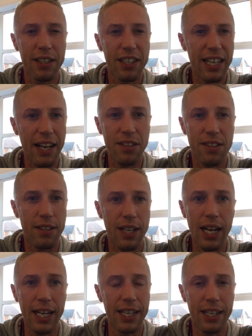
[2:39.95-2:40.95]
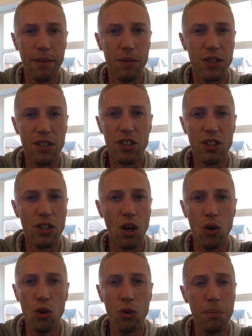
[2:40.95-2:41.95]
And again today, there was
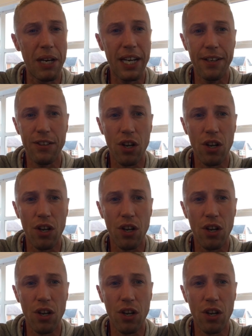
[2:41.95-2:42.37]
so many